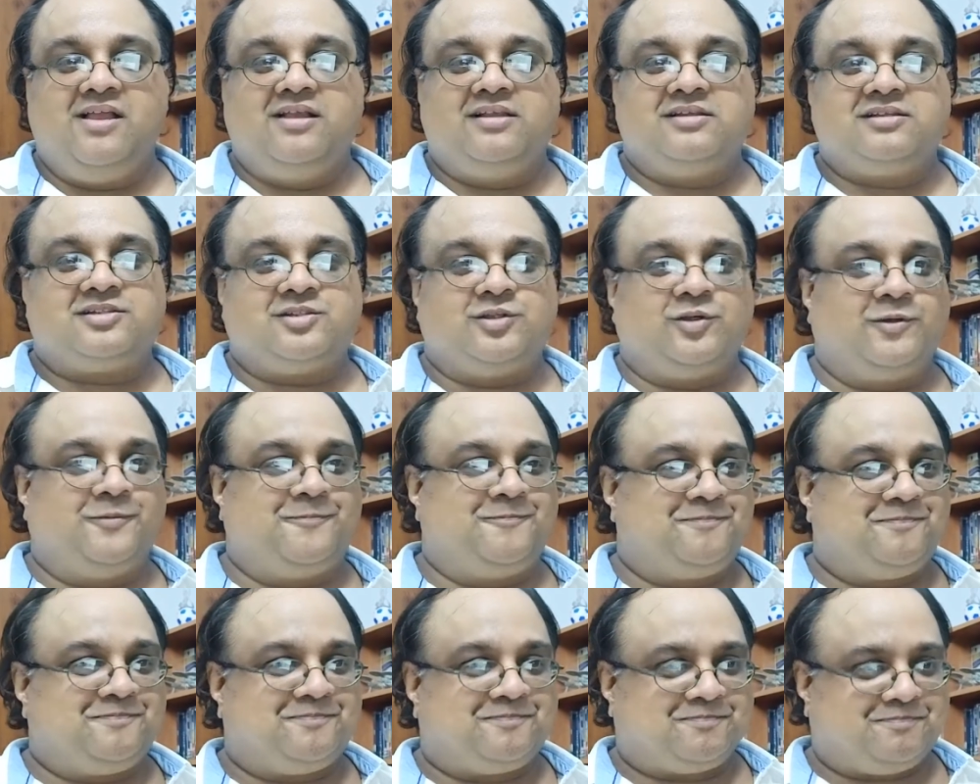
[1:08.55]

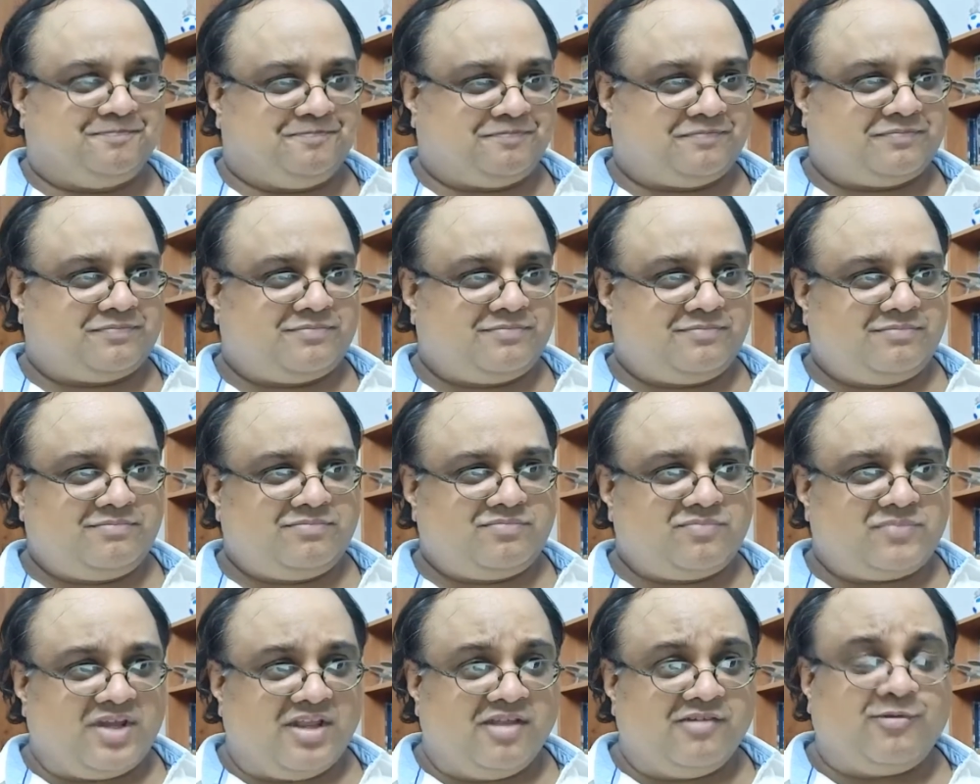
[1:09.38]
So,
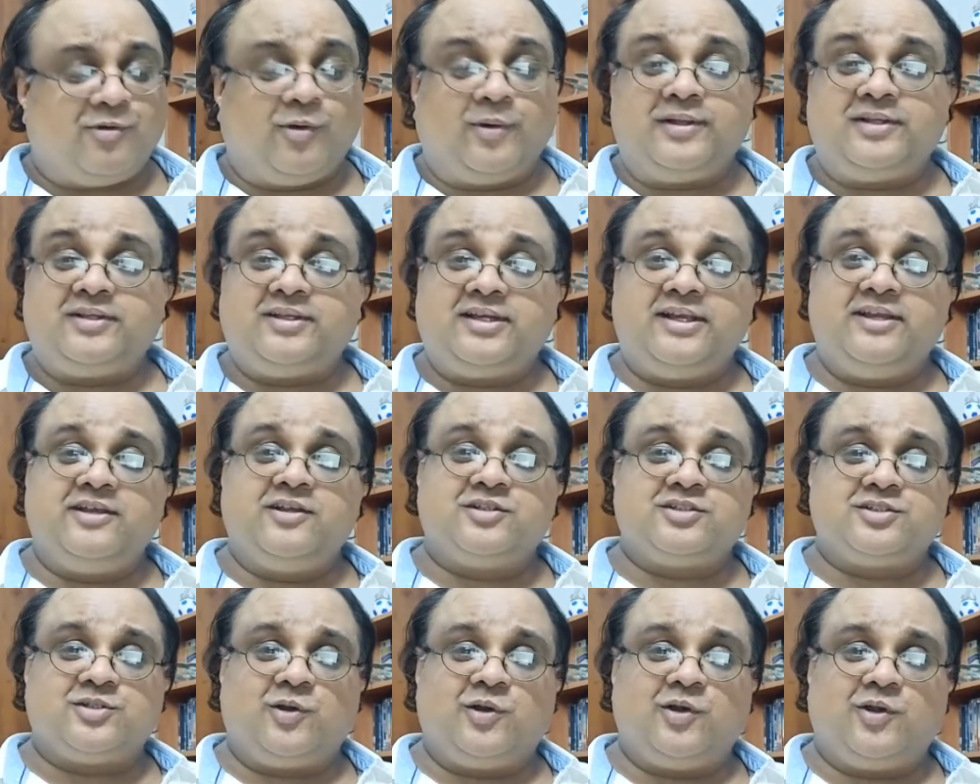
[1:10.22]
43
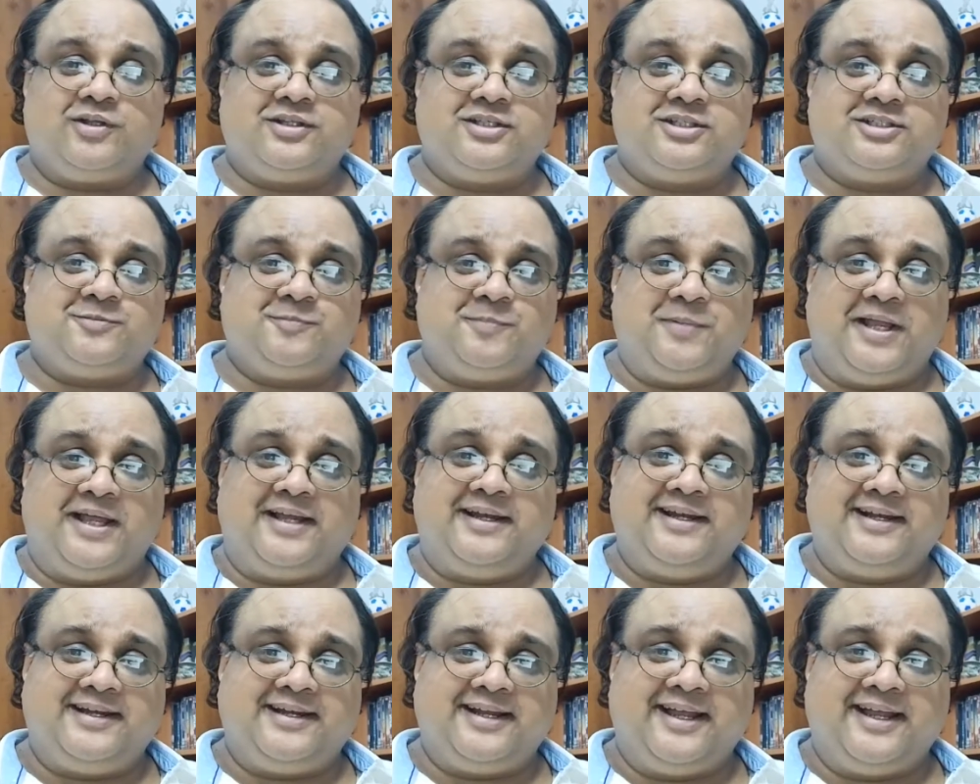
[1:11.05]
years old on this planet,